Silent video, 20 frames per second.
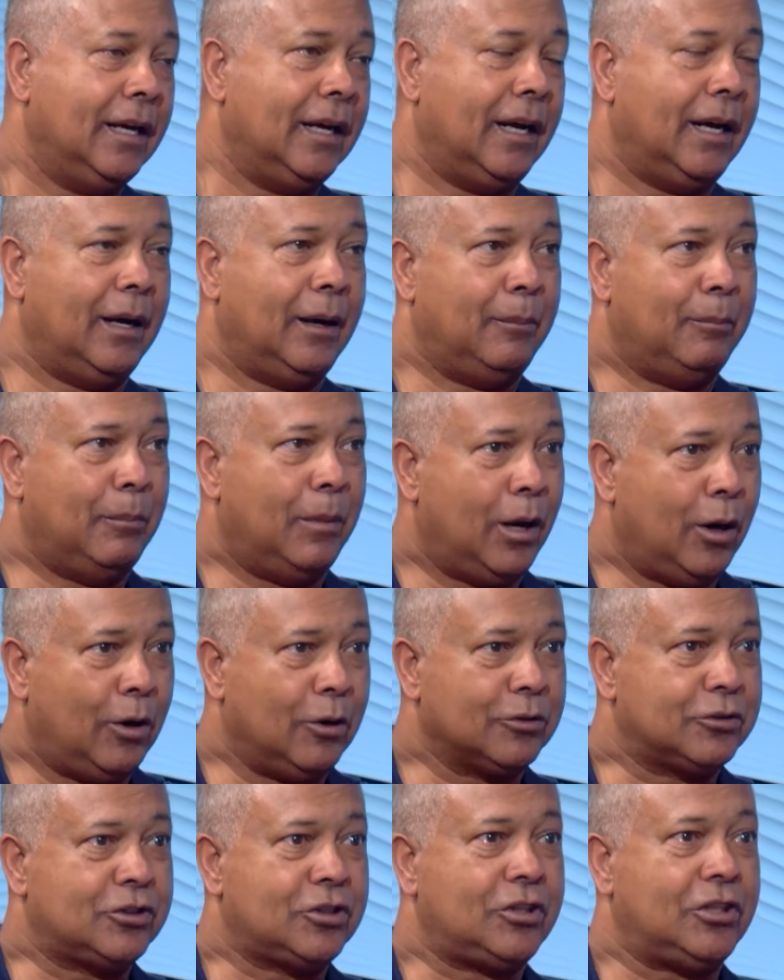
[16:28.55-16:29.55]

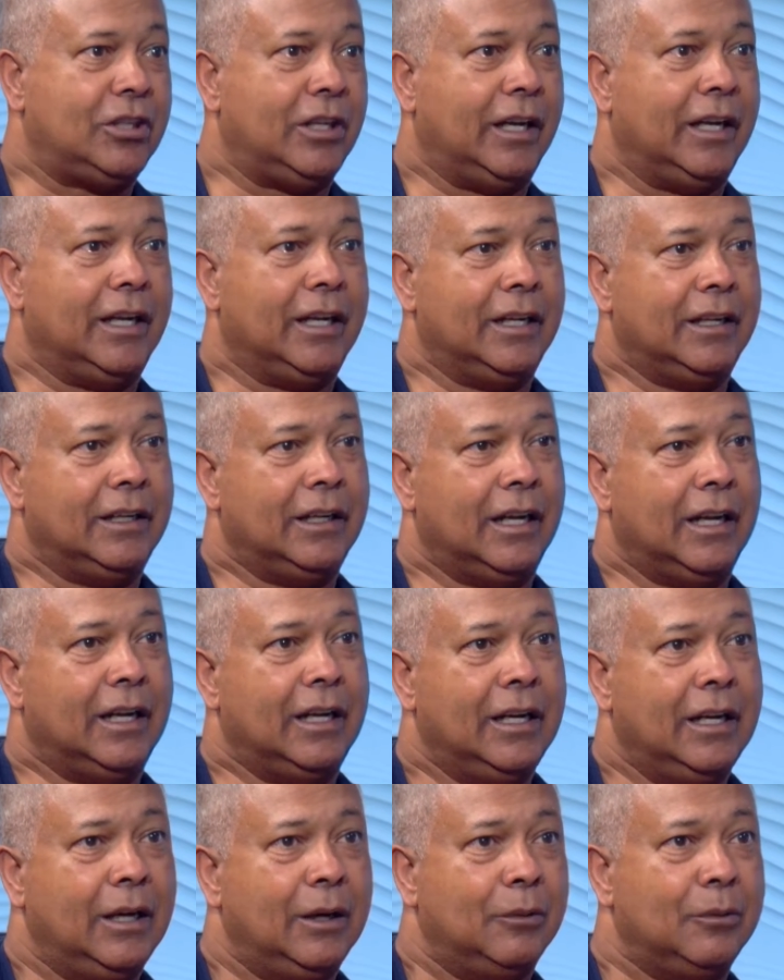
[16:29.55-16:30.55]
mulch, and
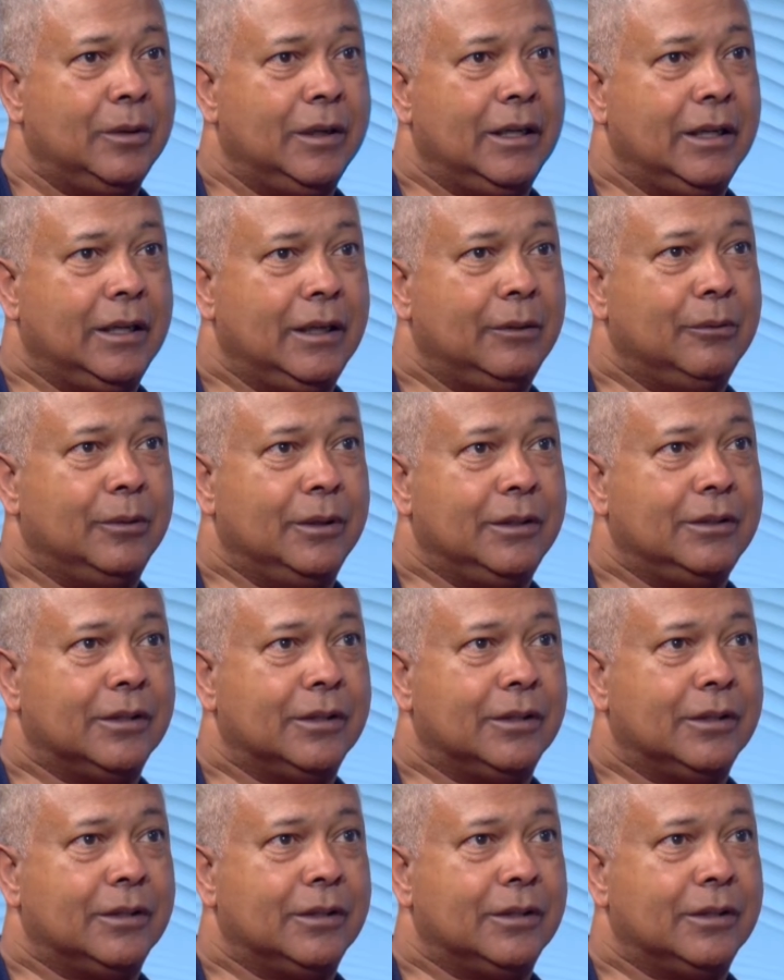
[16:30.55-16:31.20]
we